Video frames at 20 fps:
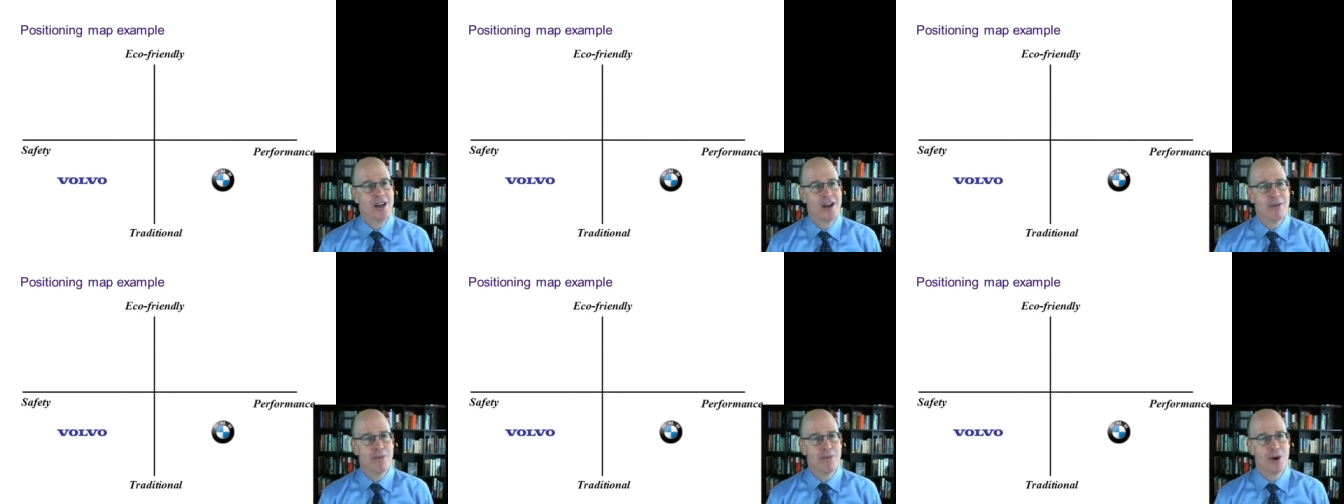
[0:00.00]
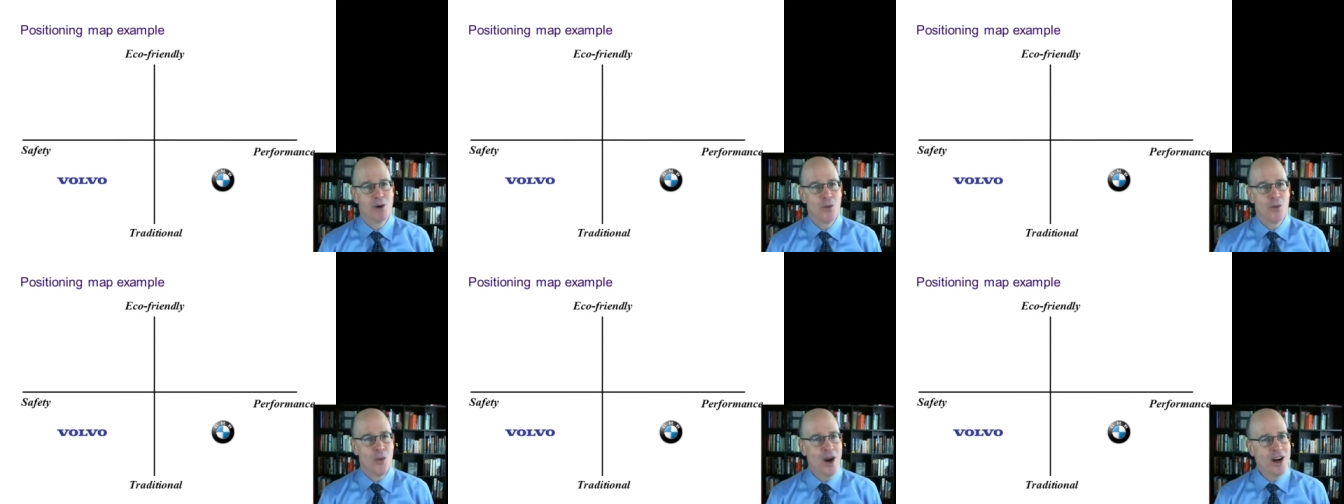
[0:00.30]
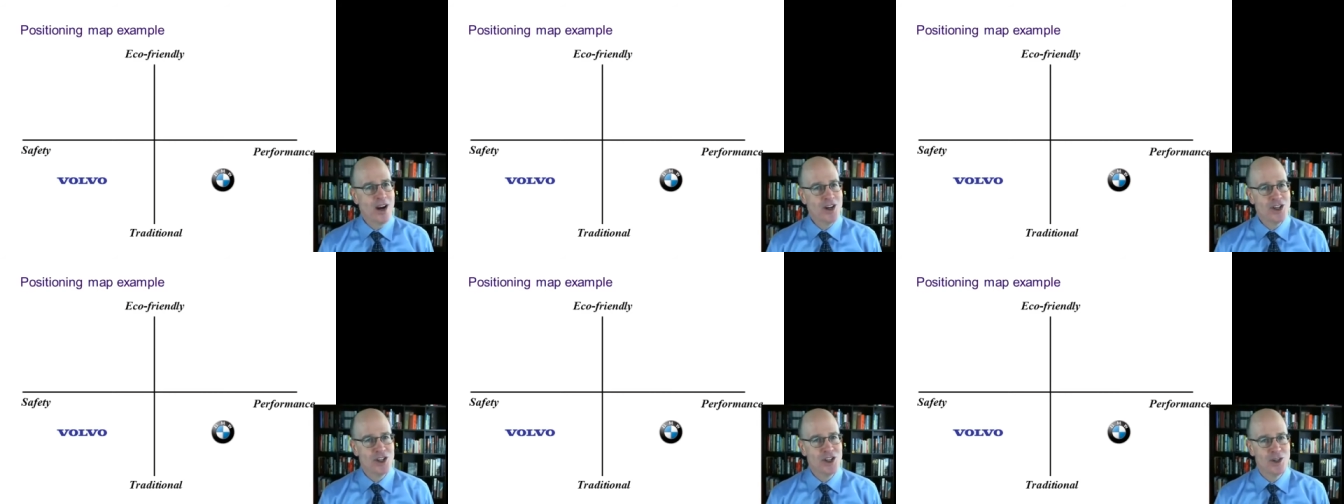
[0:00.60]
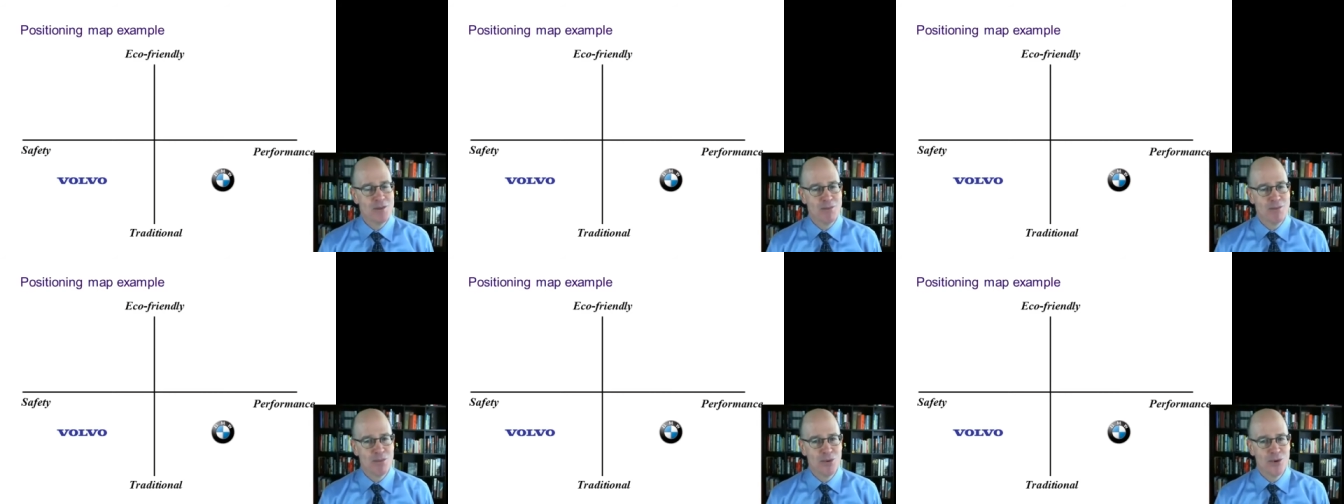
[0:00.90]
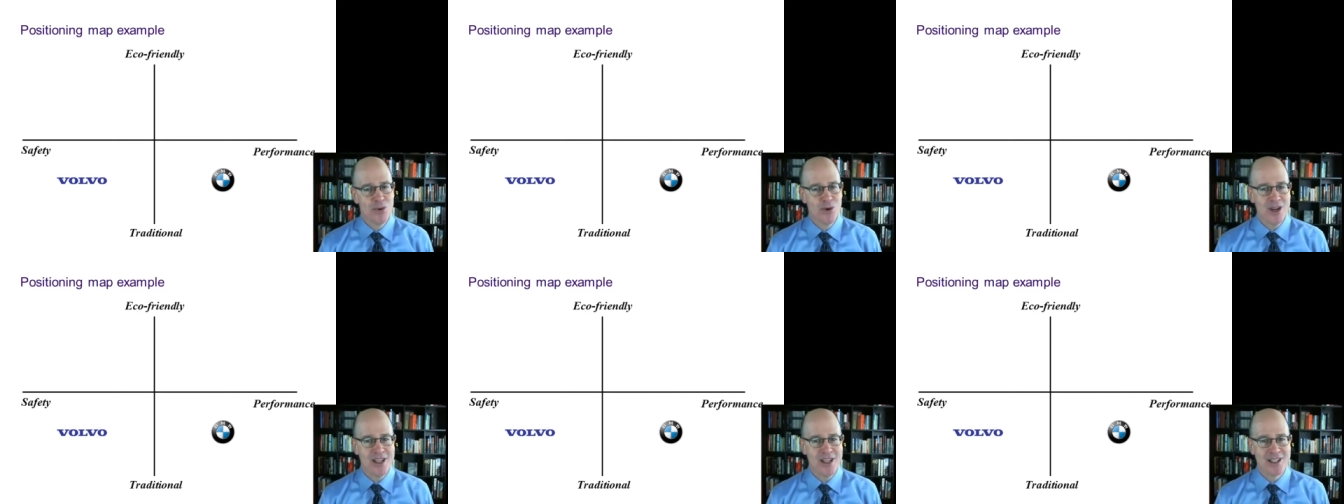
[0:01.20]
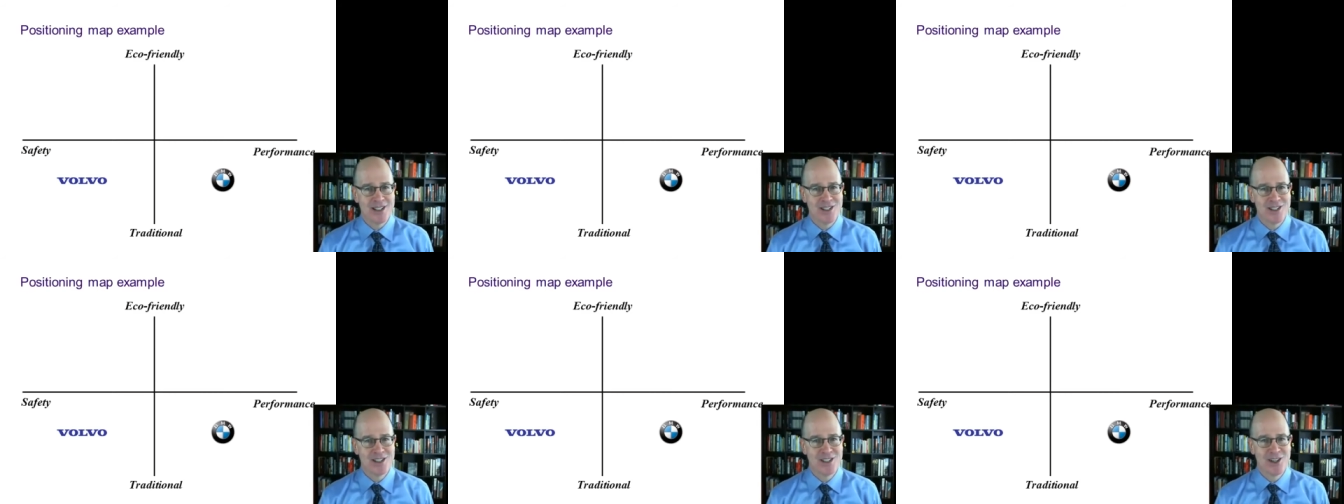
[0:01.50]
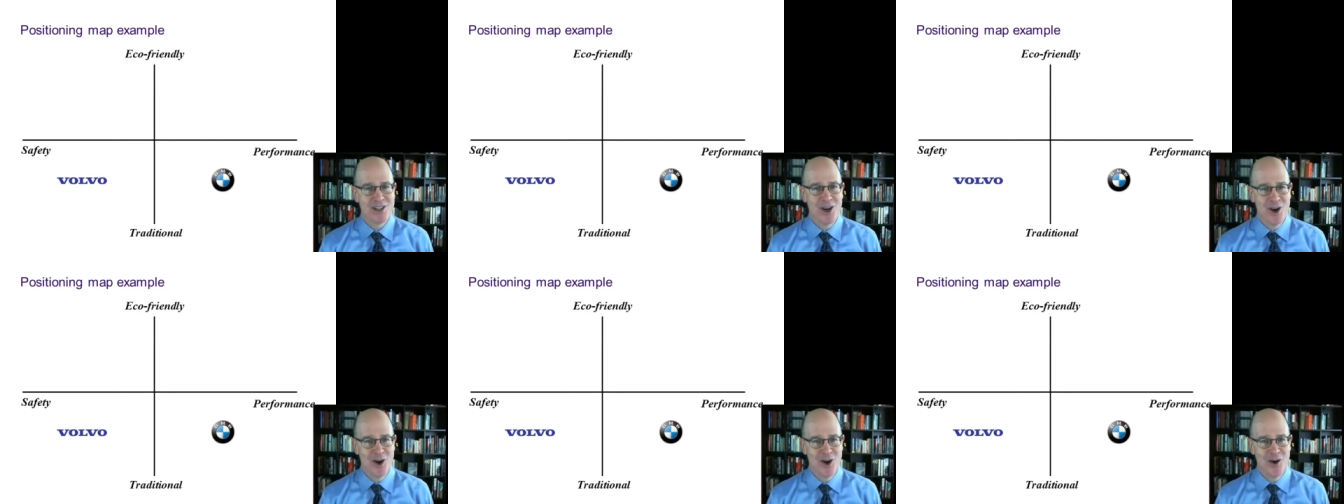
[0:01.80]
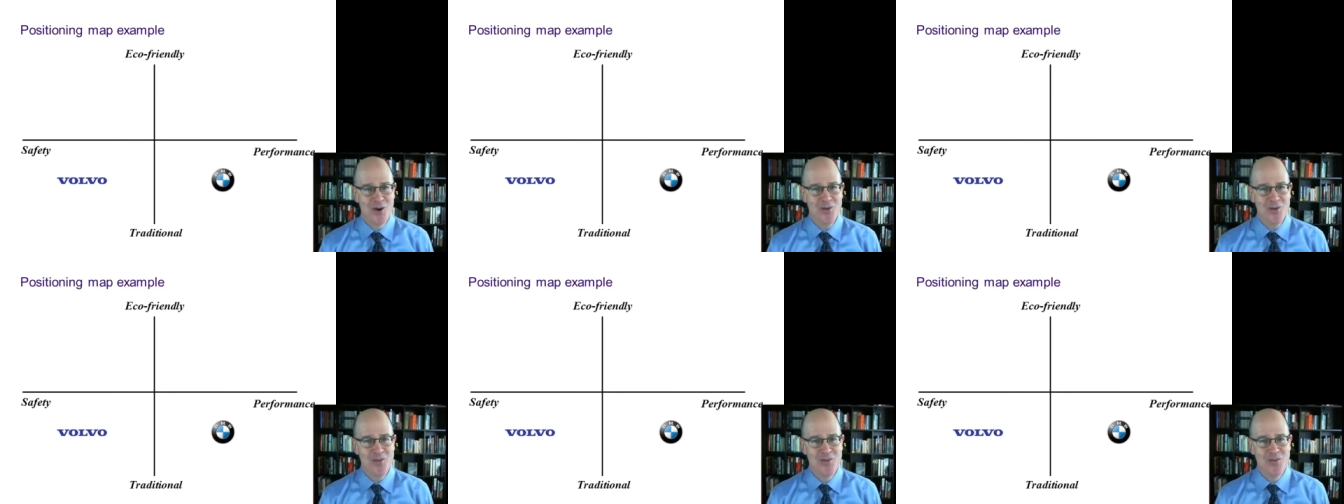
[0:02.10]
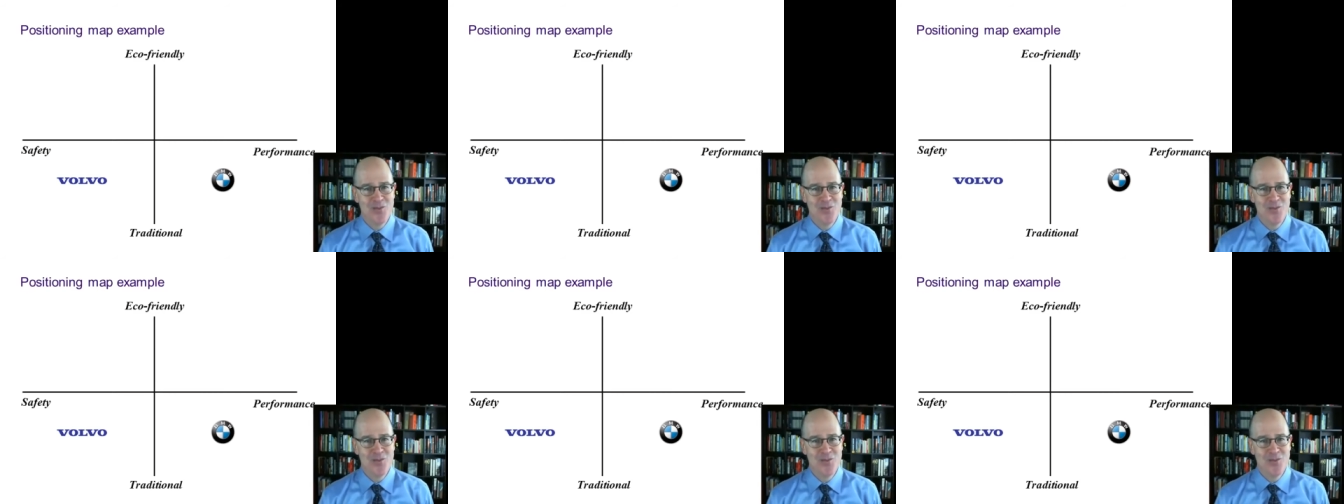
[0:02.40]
But where should Prius go?